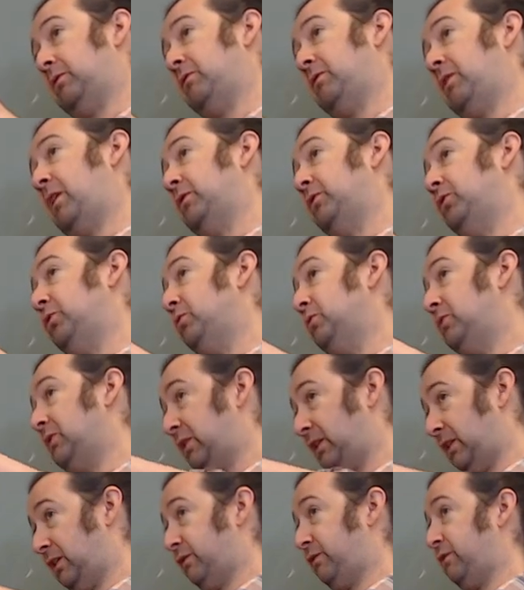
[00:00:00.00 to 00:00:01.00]
you're not
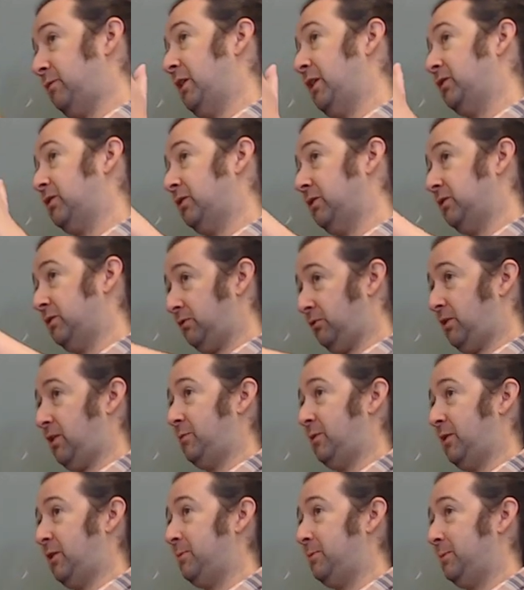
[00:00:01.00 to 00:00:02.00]
losing any information as you
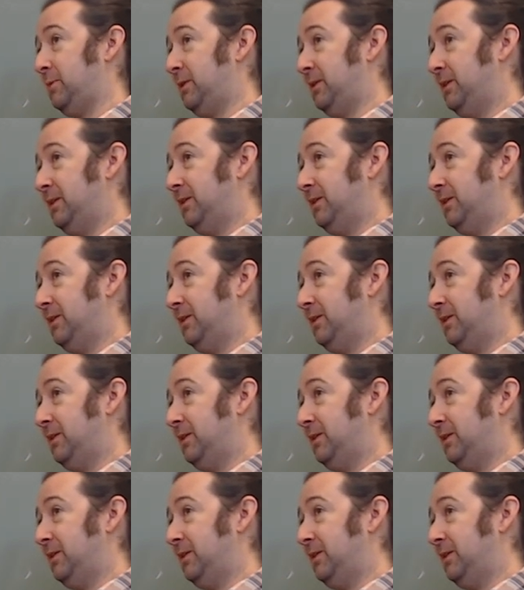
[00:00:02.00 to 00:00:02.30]
come up.